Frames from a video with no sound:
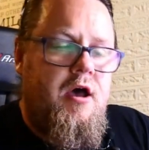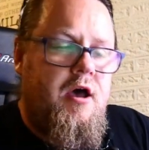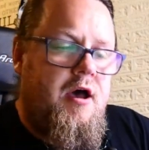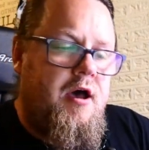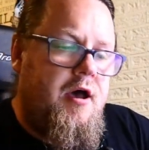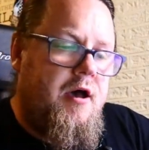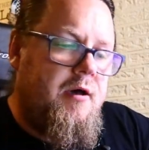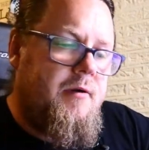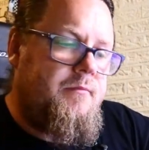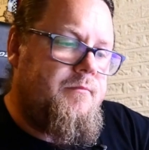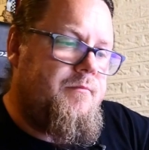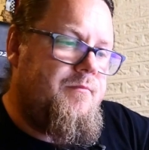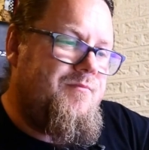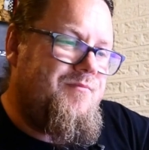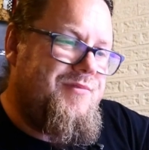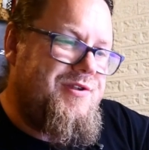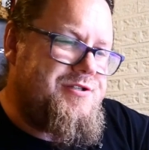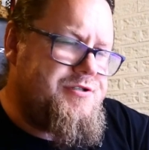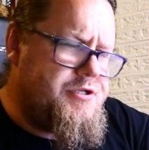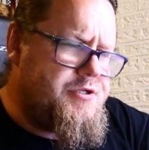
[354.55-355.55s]
Um,
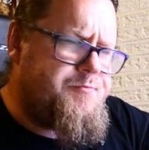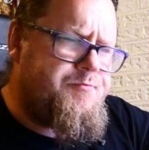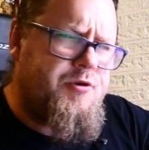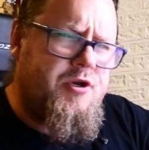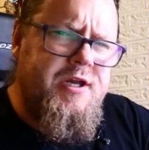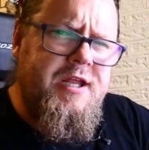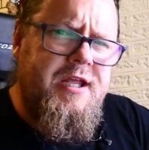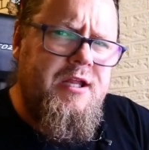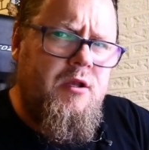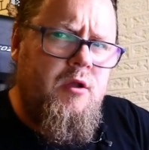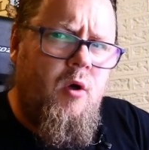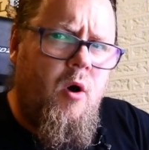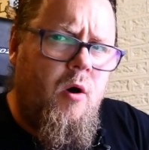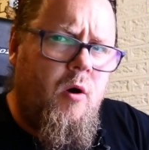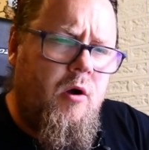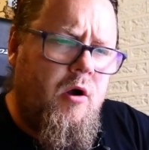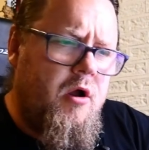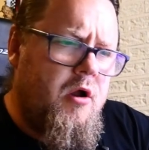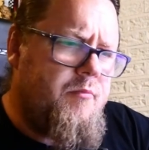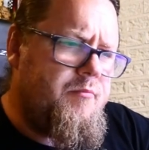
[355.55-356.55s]
this is pretty
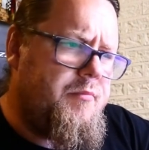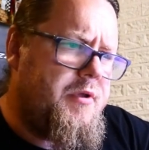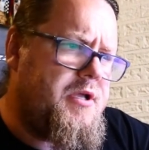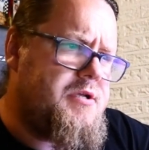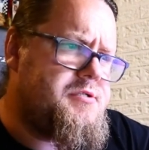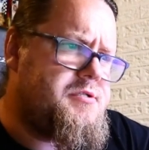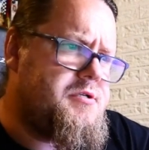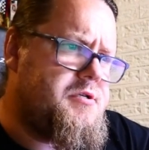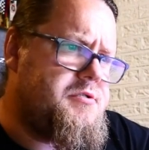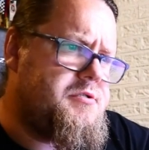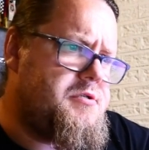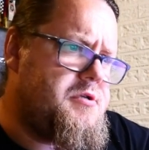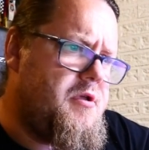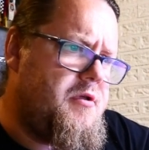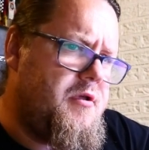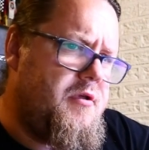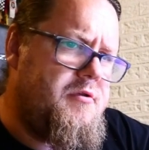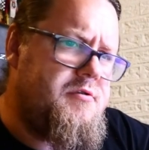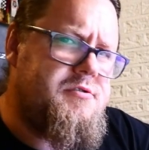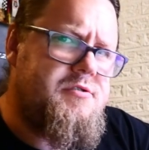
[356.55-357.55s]
long because
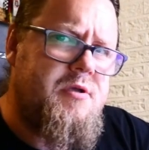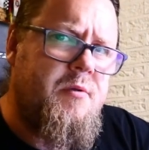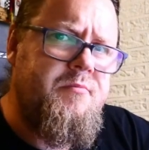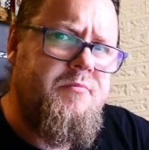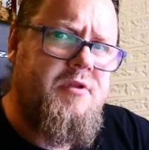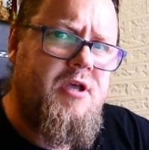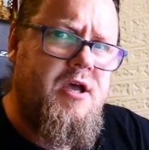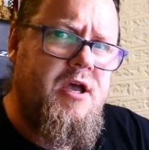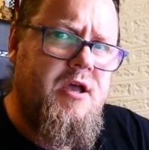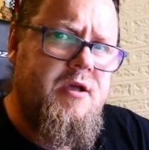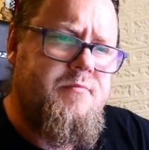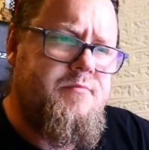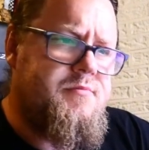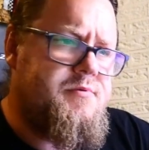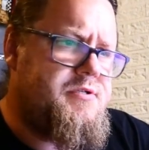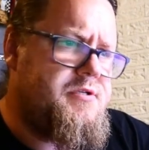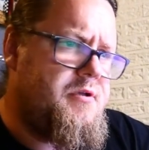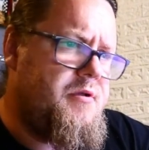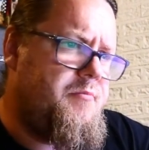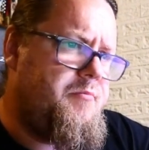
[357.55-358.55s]

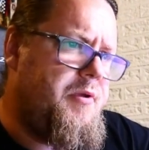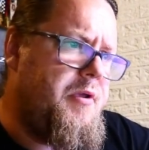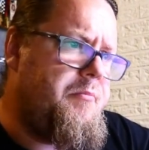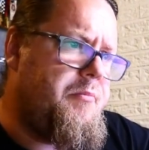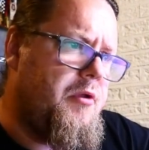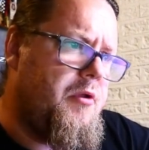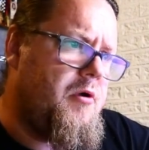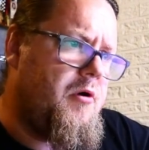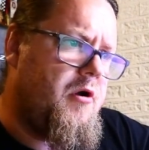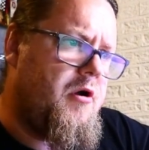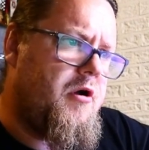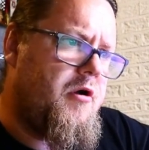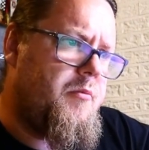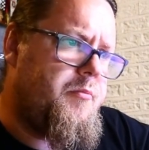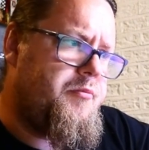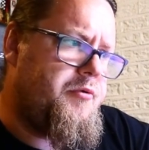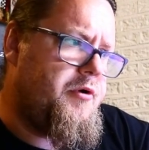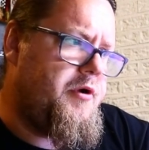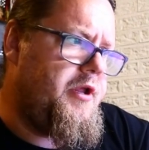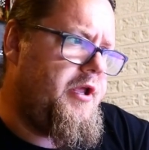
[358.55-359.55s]
sometimes people are
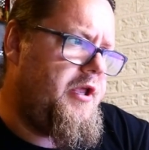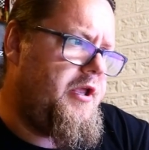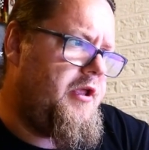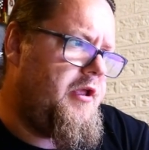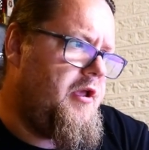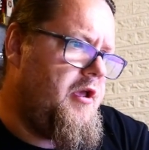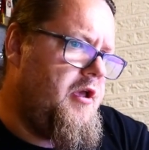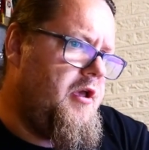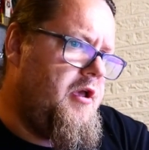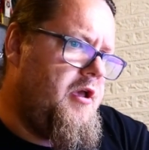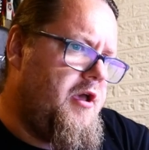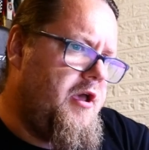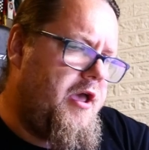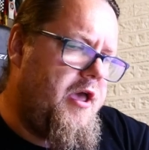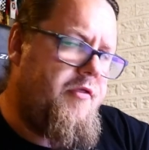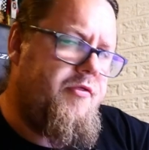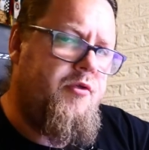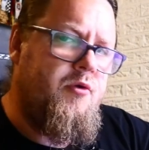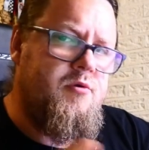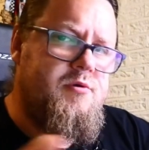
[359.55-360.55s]
pretty
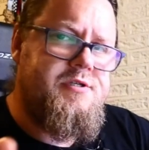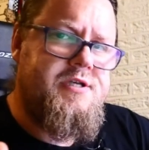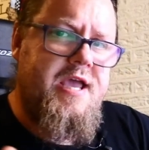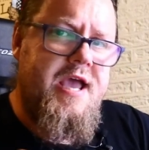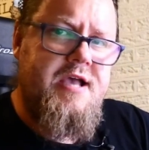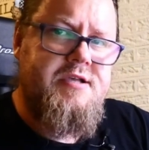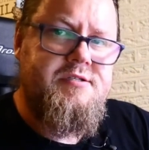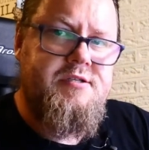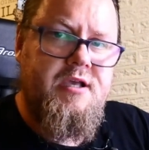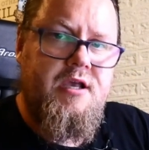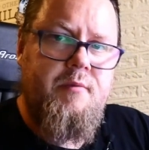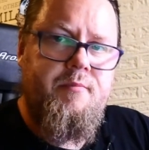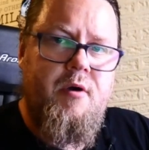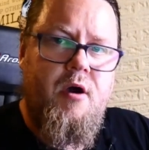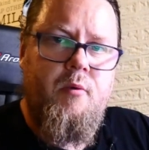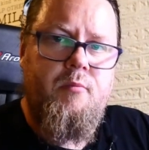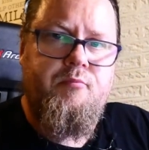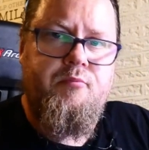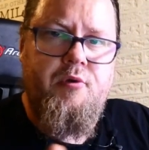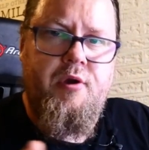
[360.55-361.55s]
enthusiastic
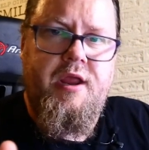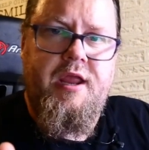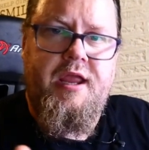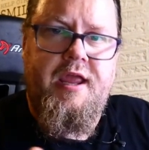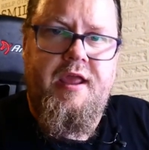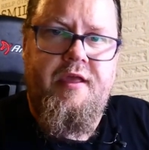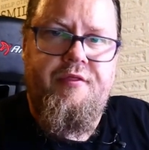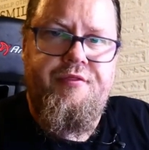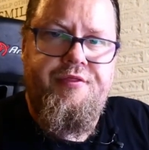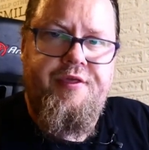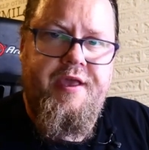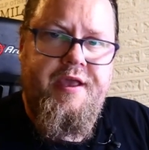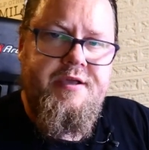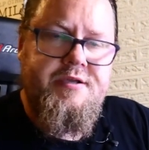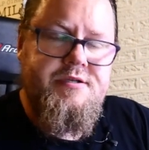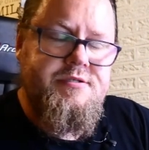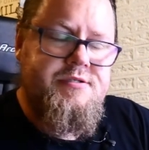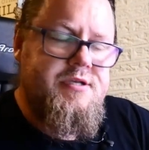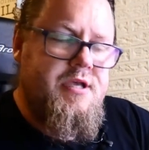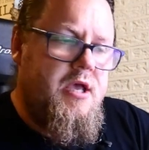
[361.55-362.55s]
about breaking
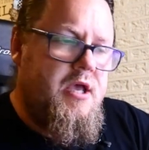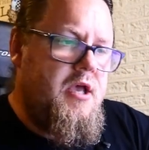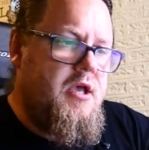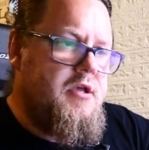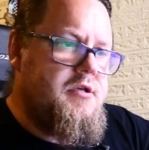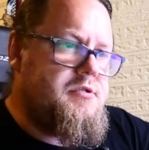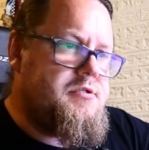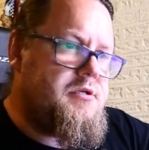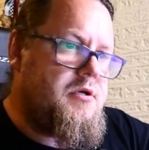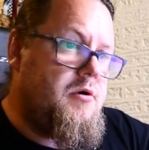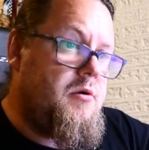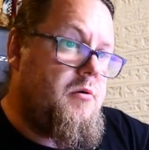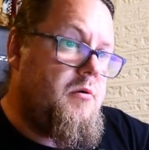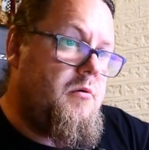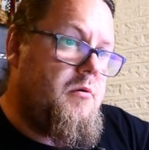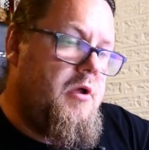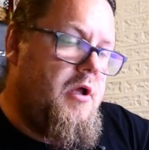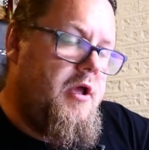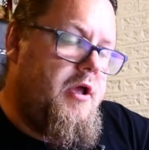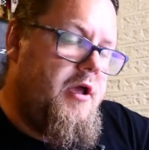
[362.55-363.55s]
things.
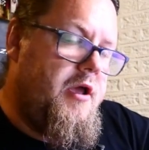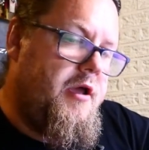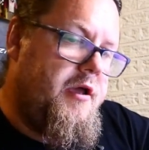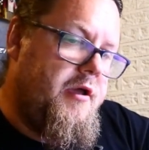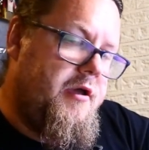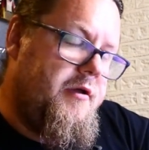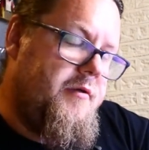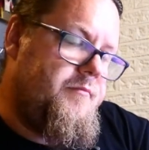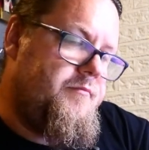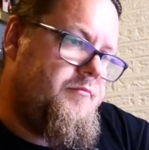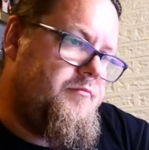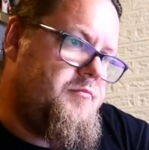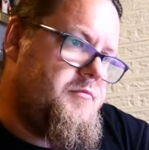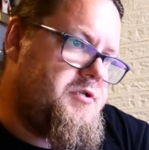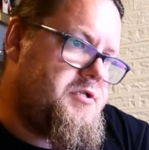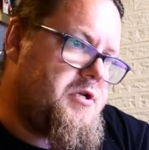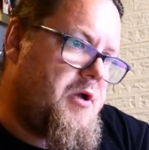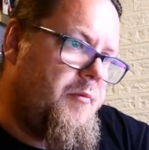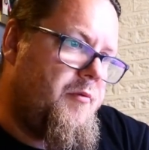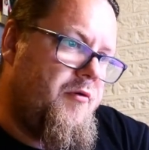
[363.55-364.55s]
So uh,
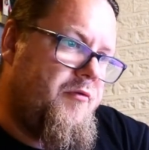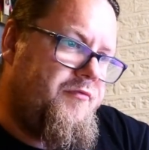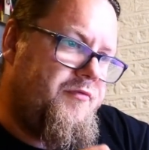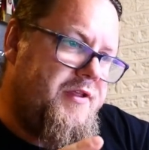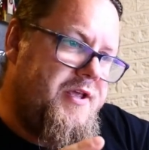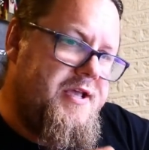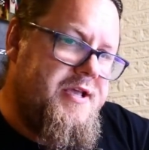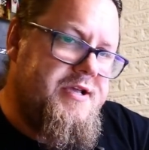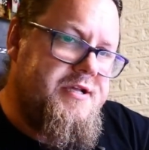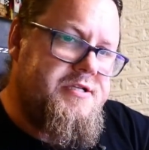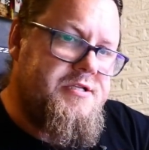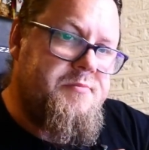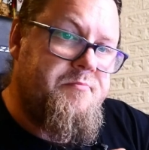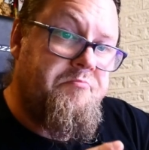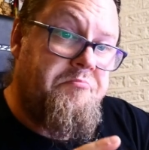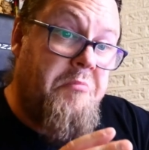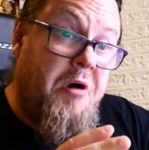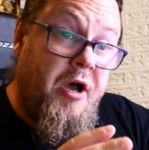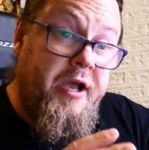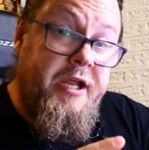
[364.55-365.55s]
some of these
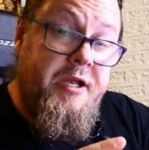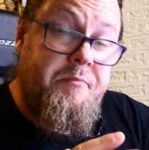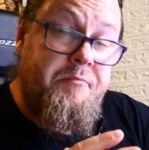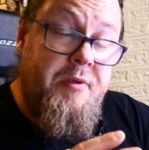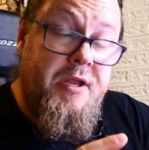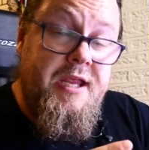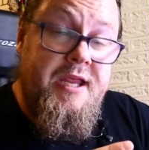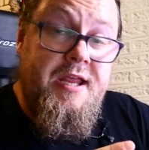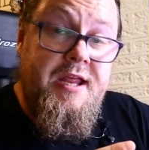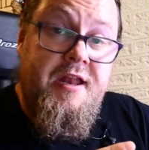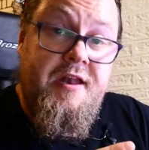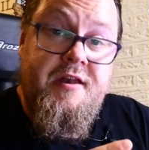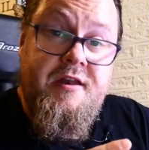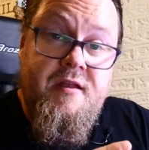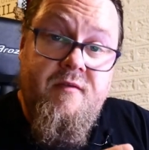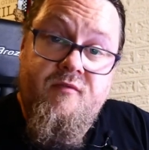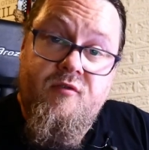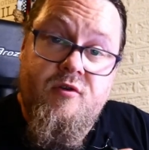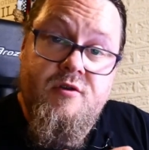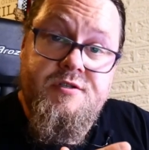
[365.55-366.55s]
might be in
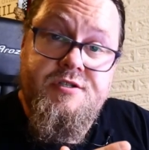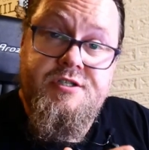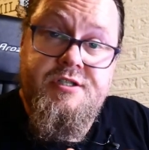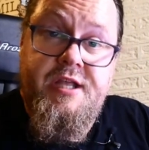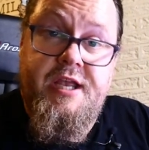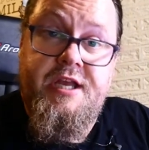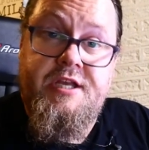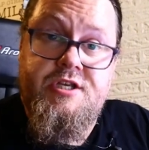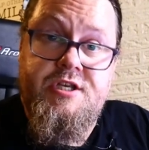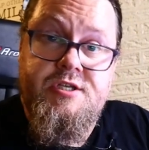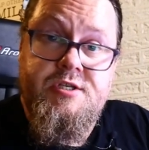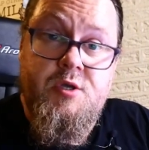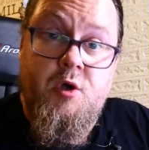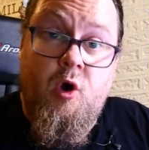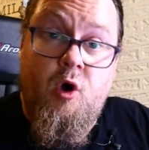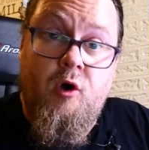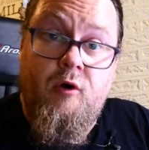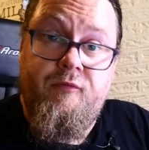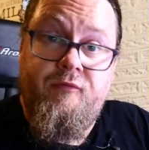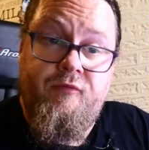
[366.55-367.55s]
different stages
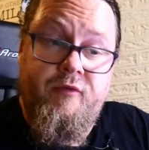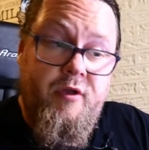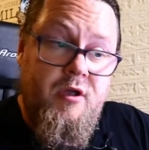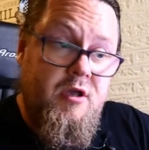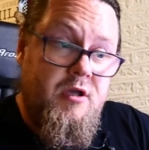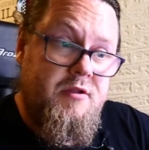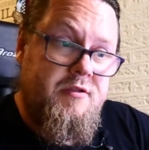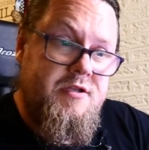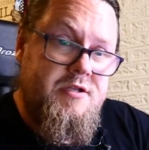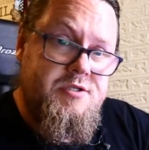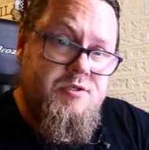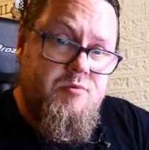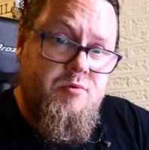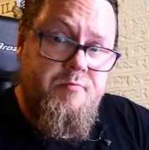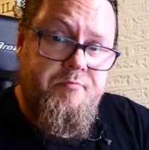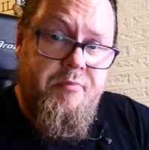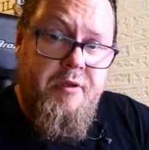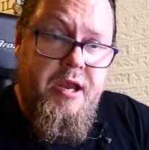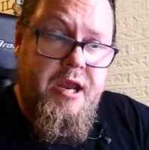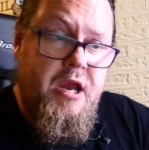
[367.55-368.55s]
of uh,
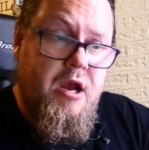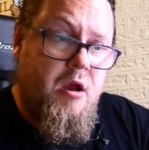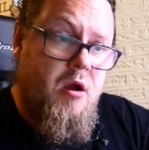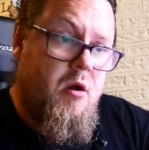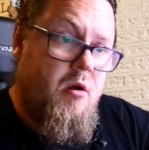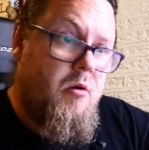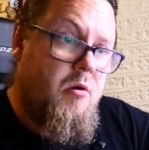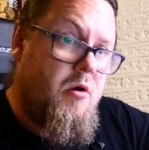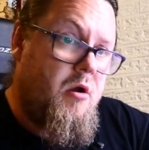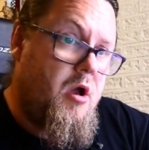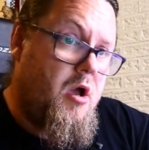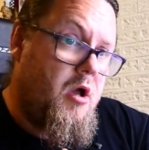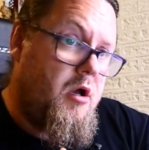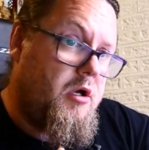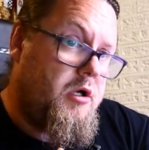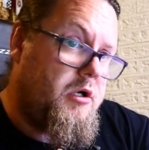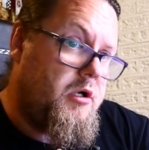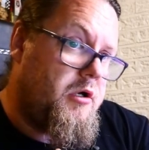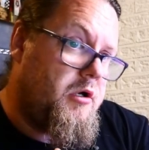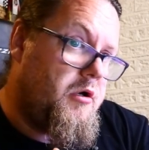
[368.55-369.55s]
disrepair
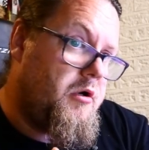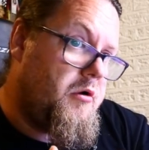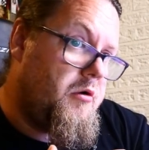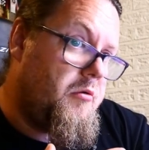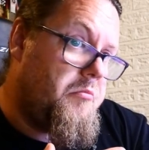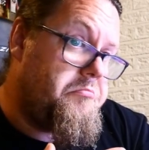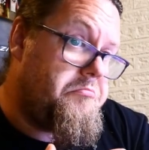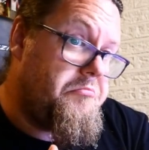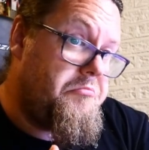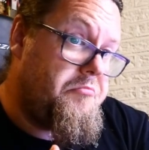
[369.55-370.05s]
uh,